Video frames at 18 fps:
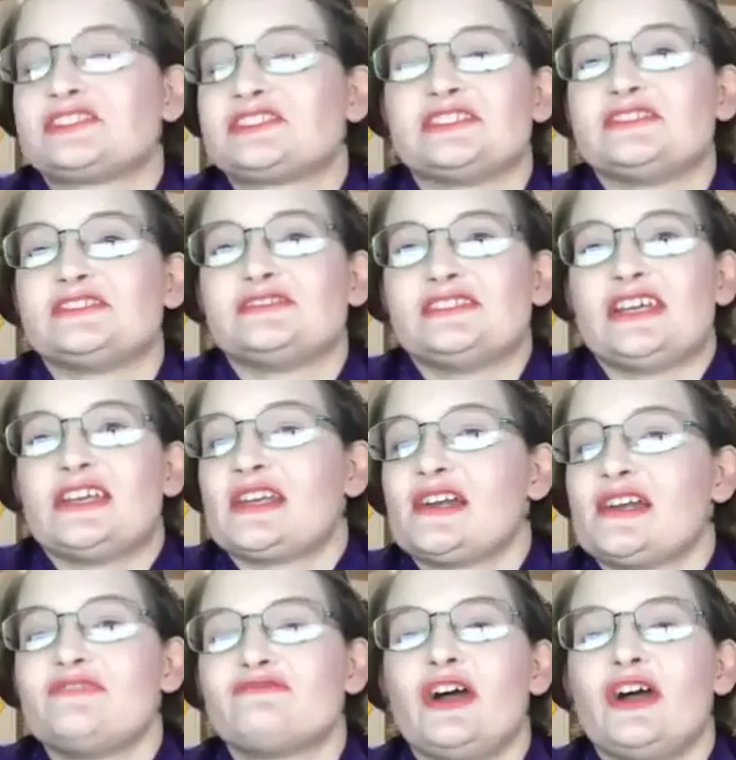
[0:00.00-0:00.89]
and
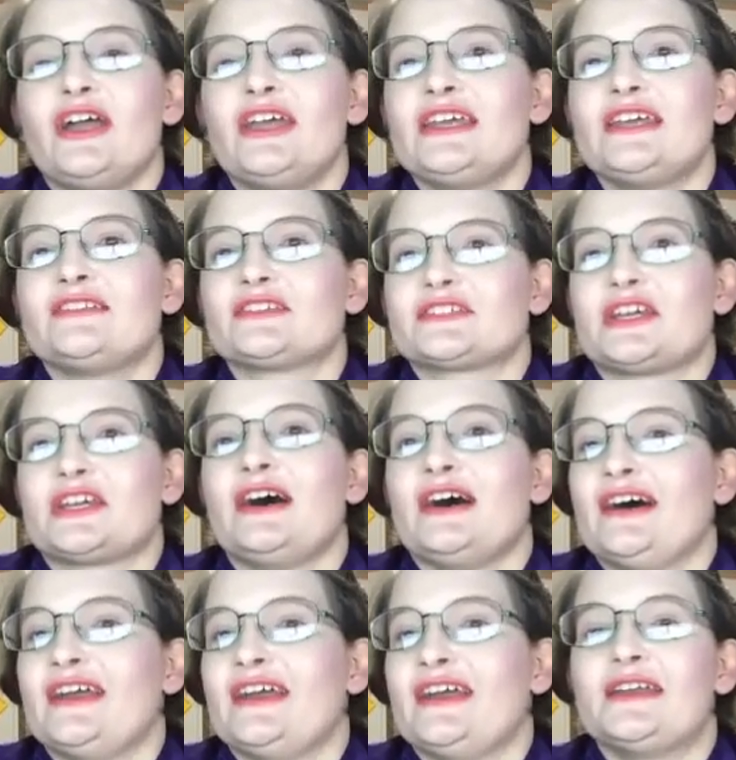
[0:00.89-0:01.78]
I'm fighting the
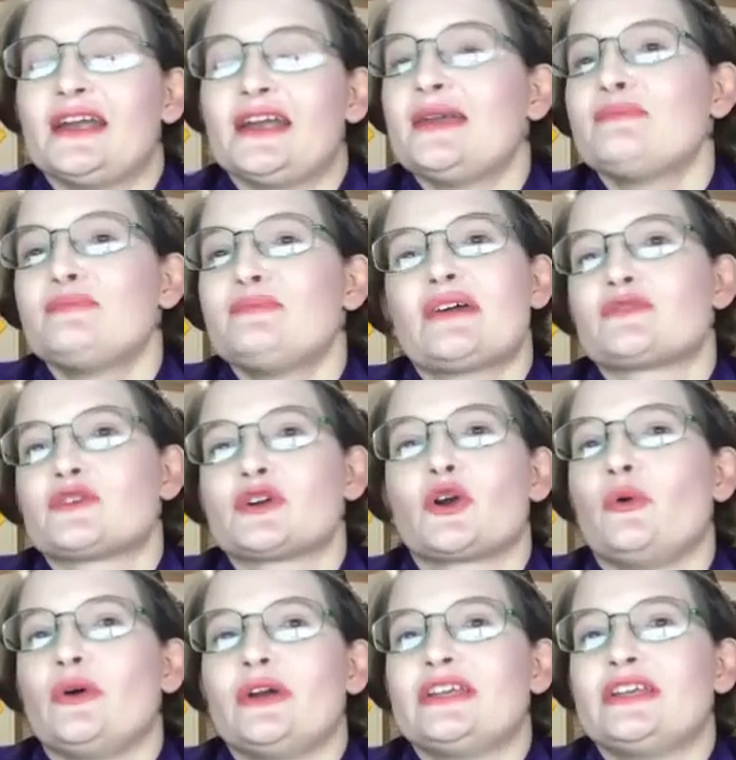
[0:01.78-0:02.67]
tide. I am never
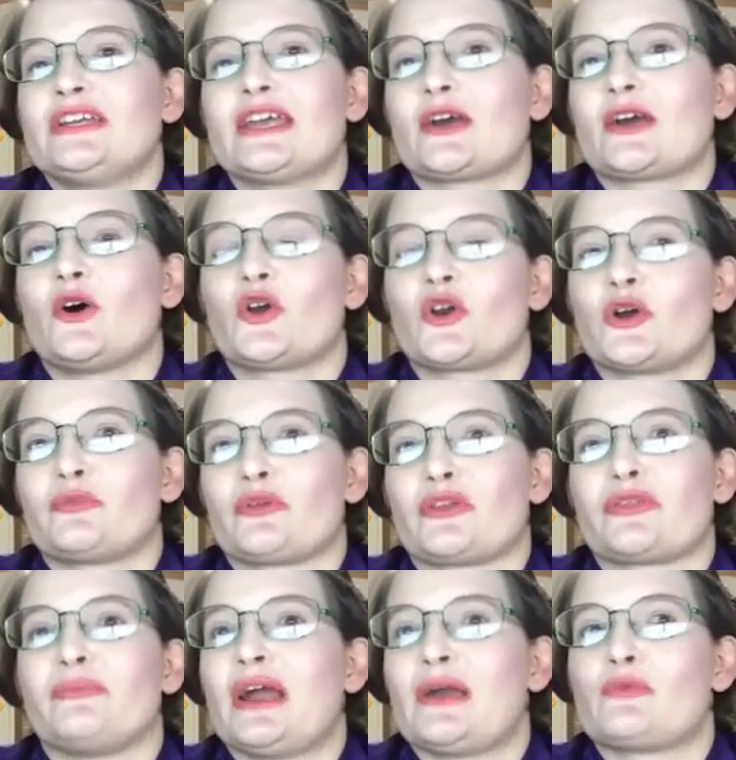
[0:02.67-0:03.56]
going to get caught up
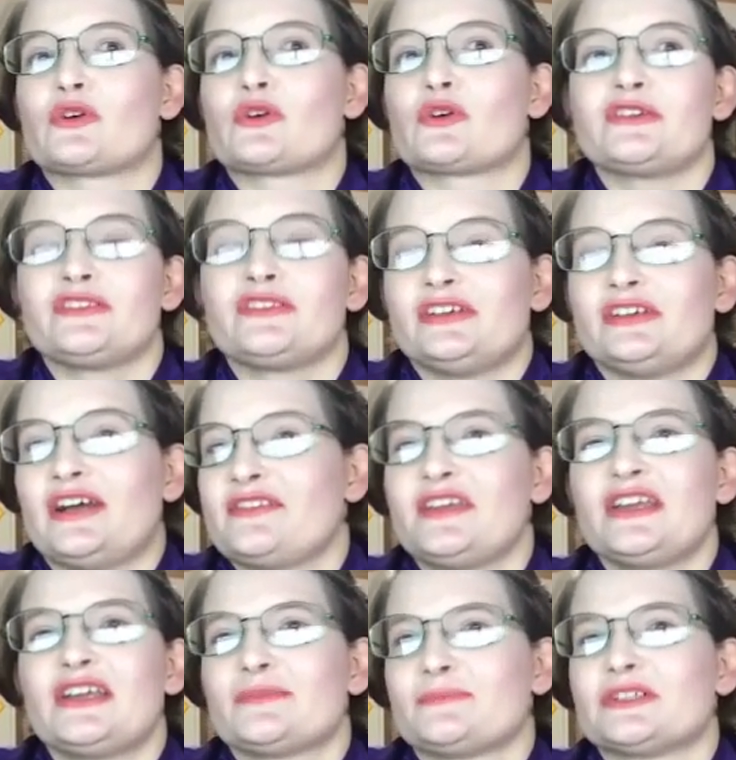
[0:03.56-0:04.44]
with my work. I
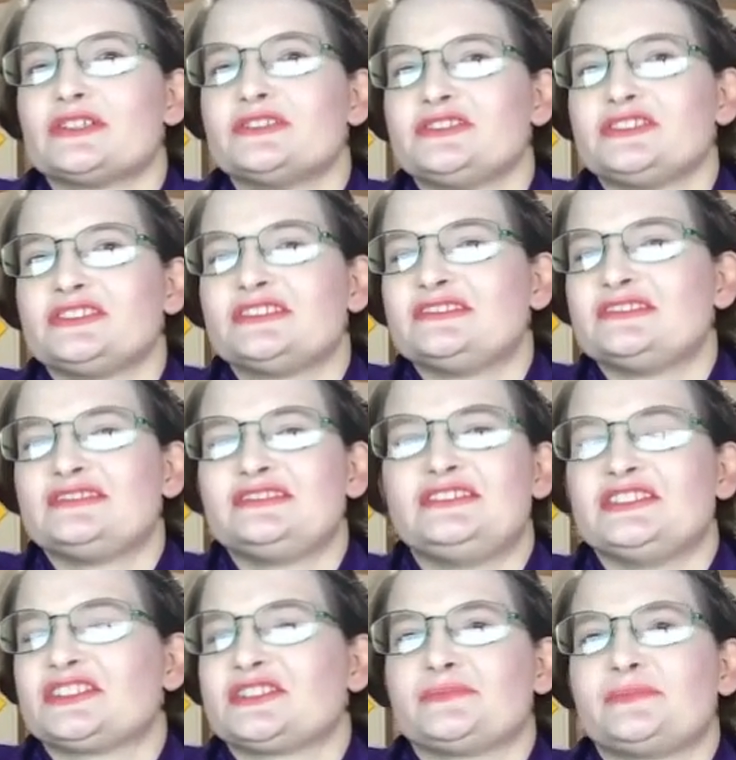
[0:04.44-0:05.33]
think a person
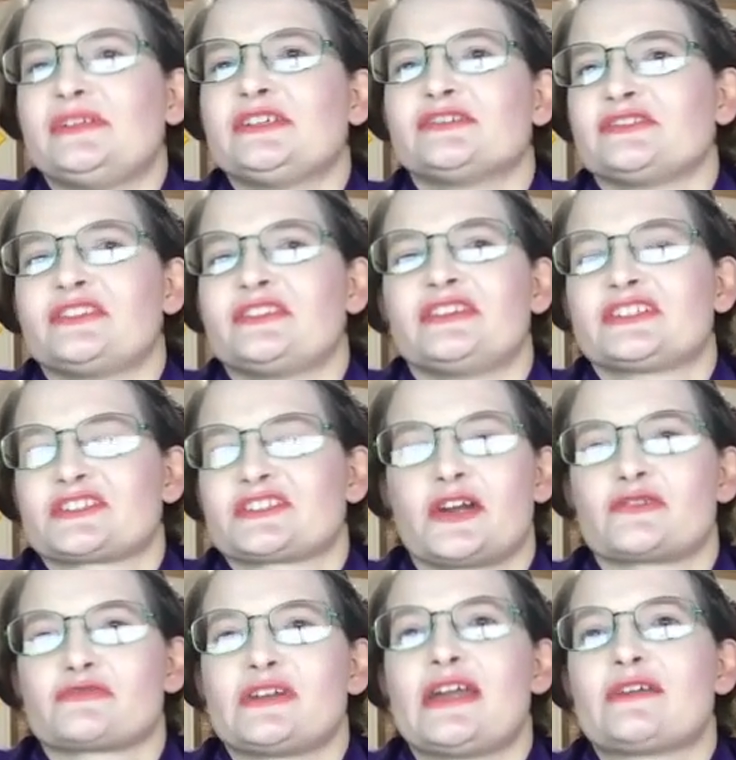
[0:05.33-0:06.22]
disappears in this
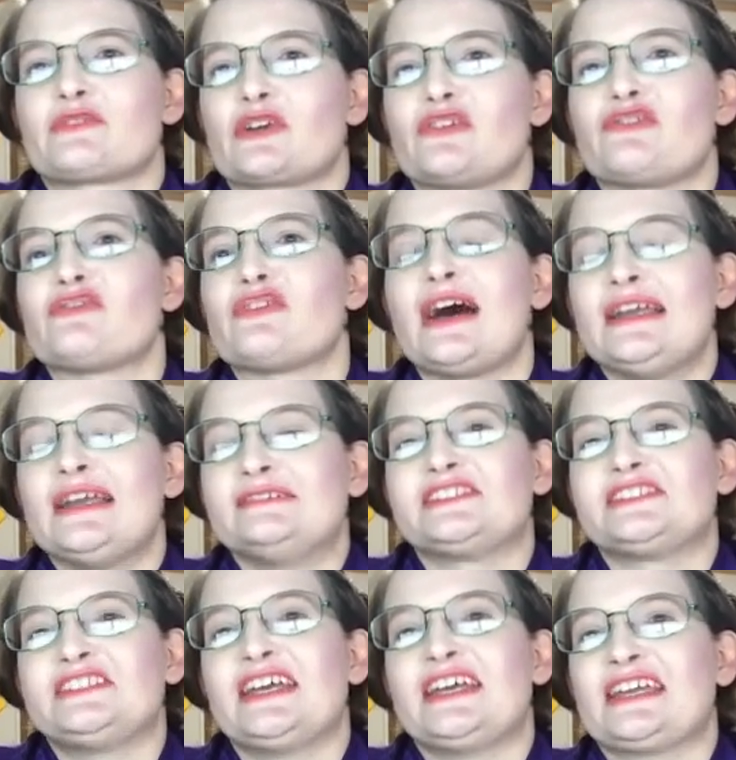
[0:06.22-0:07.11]
country every 5
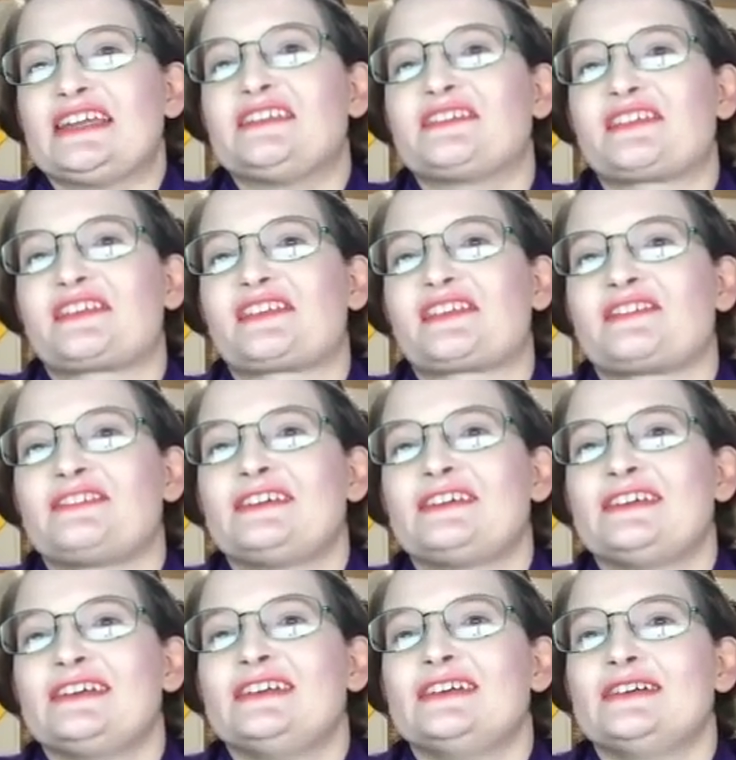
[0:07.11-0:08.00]
seconds.
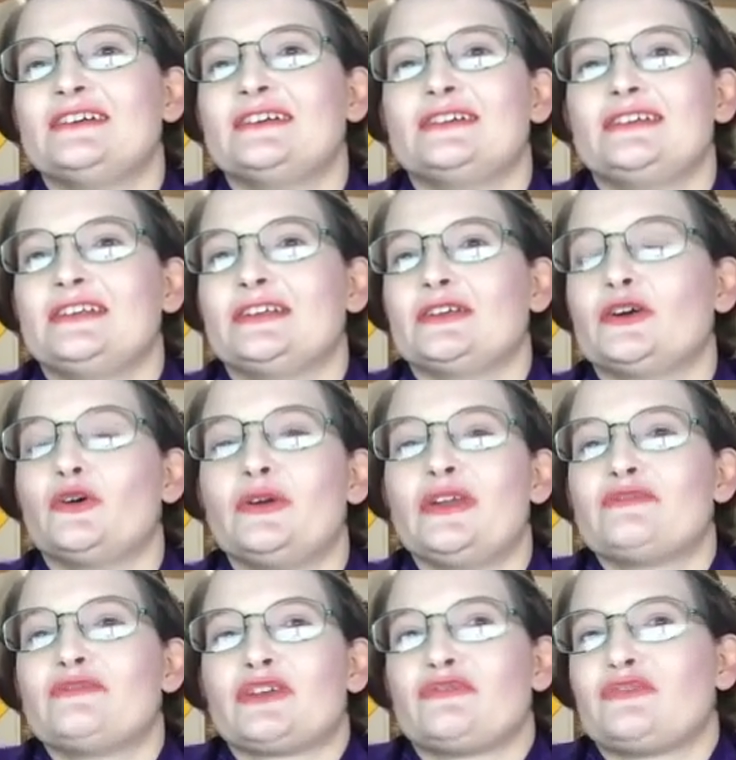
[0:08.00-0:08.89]
You know,
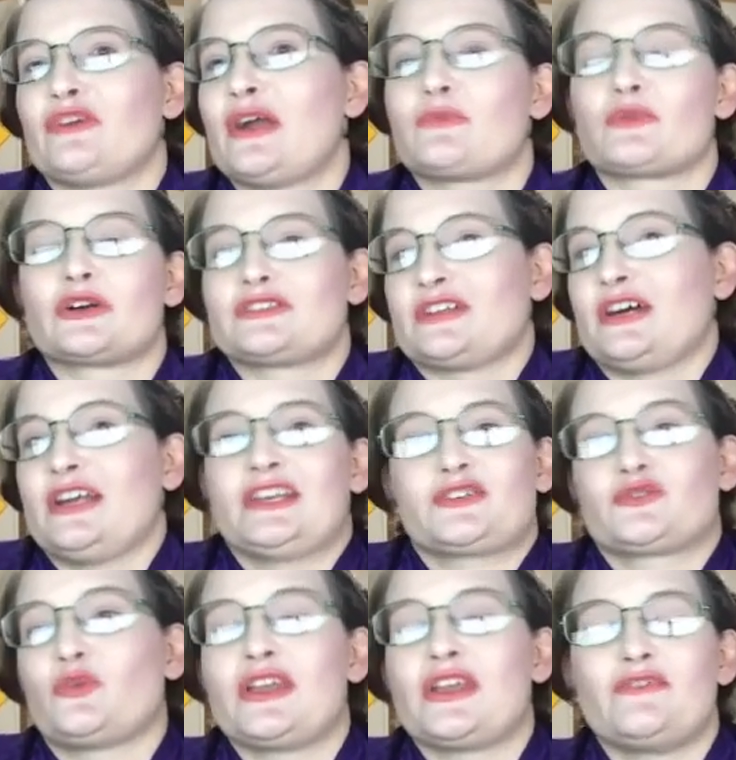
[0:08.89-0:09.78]
even if I worked on it
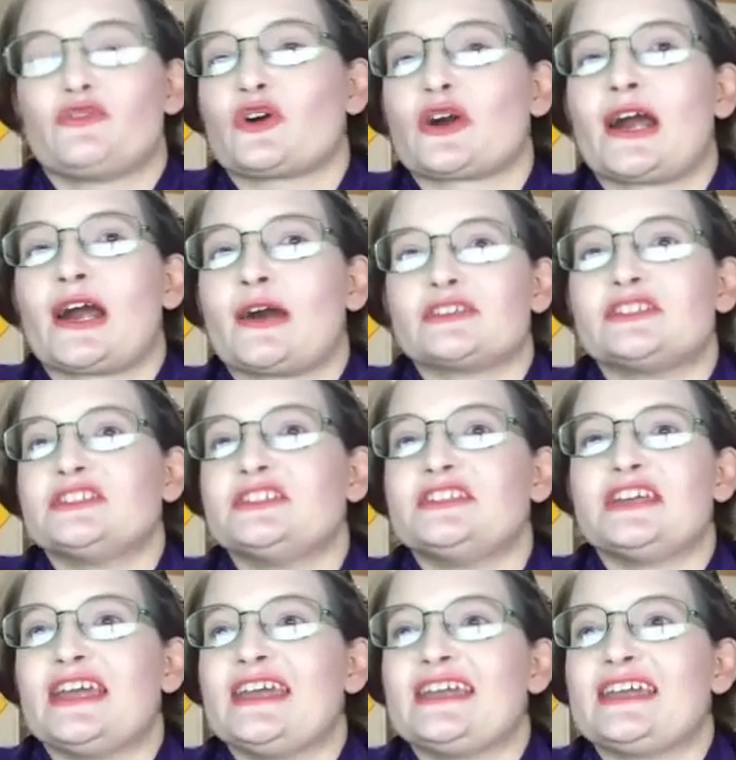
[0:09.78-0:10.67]
24 hours a
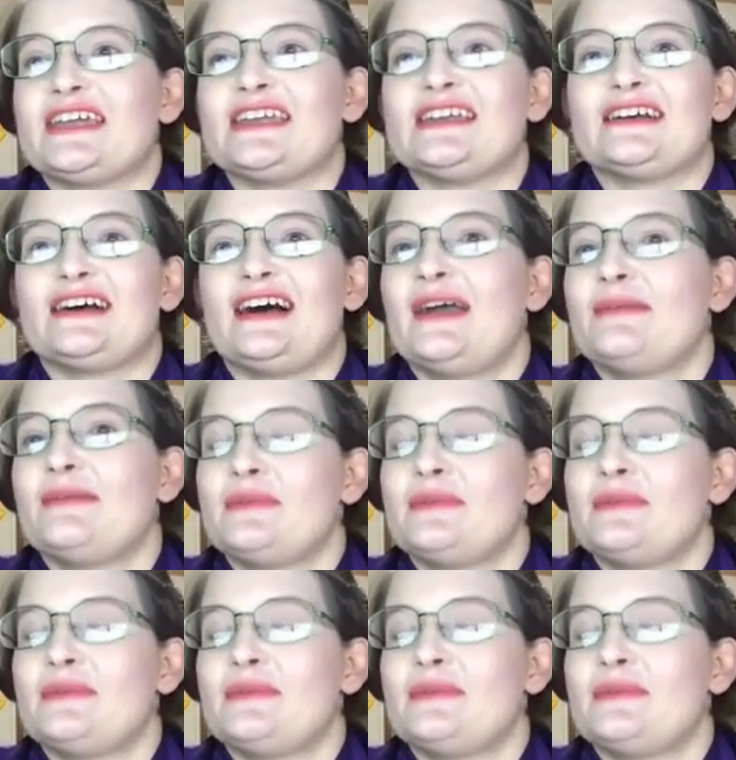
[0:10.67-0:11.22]
day, I'm